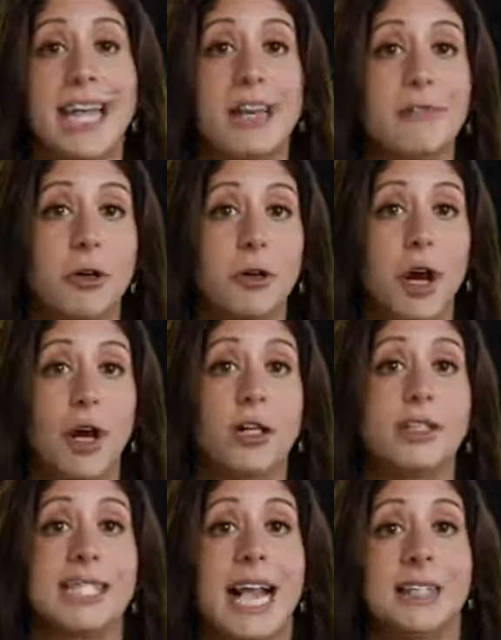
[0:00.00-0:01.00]
Info
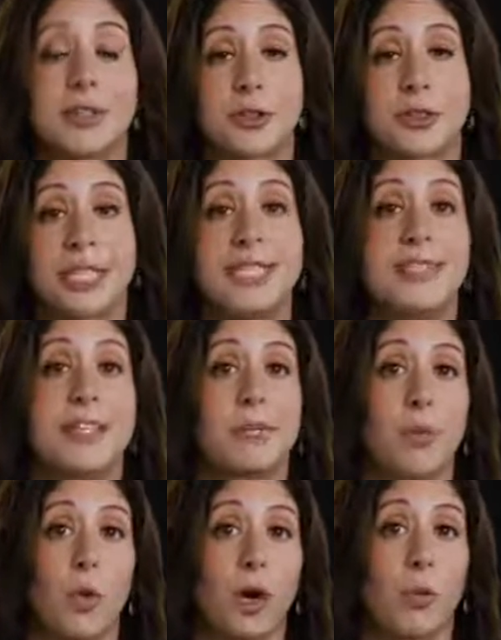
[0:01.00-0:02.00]
cards, end screens,
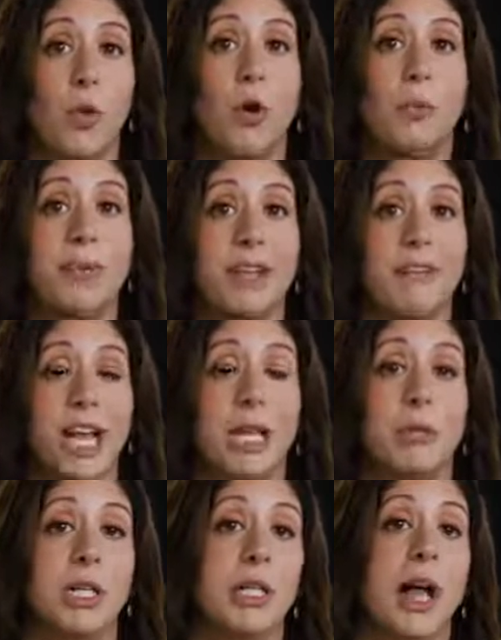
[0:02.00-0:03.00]
and more won't be
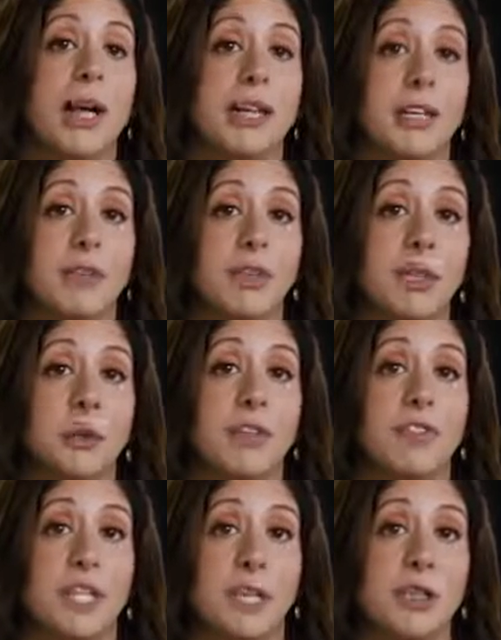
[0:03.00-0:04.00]
available on
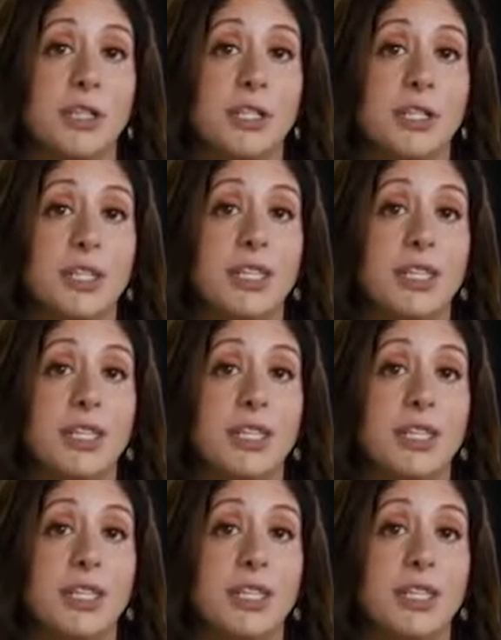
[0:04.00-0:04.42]
individual videos.